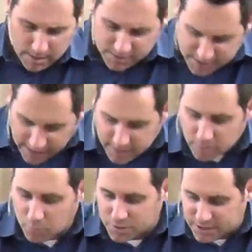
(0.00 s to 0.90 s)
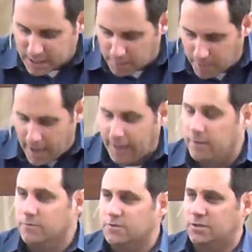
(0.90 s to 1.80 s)
Satan will set up
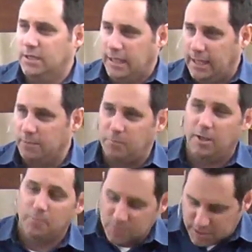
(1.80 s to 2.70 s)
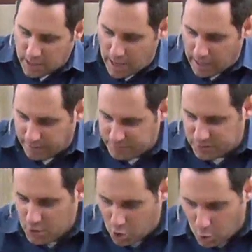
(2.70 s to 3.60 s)
idols in people's
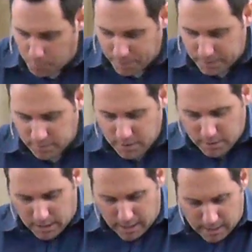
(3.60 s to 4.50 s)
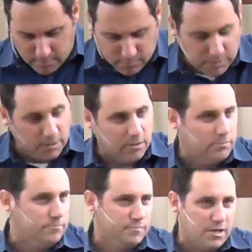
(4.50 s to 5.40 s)
lives, hoping, uh, you
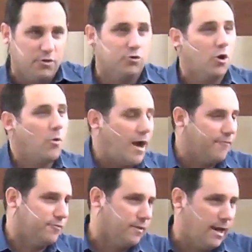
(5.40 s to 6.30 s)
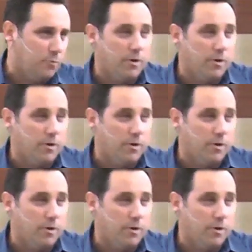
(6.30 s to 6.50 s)
know, that you'll go after that.